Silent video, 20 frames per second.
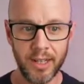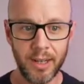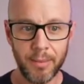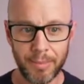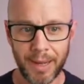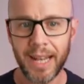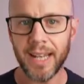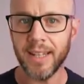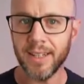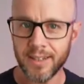
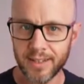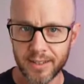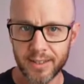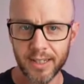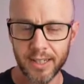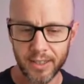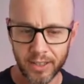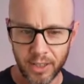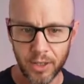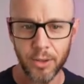pants
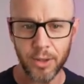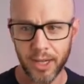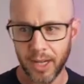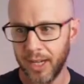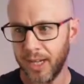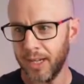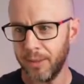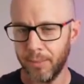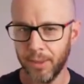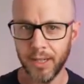in the
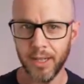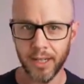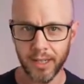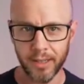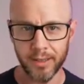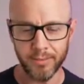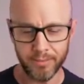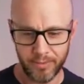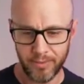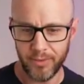UK
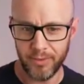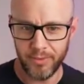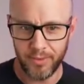being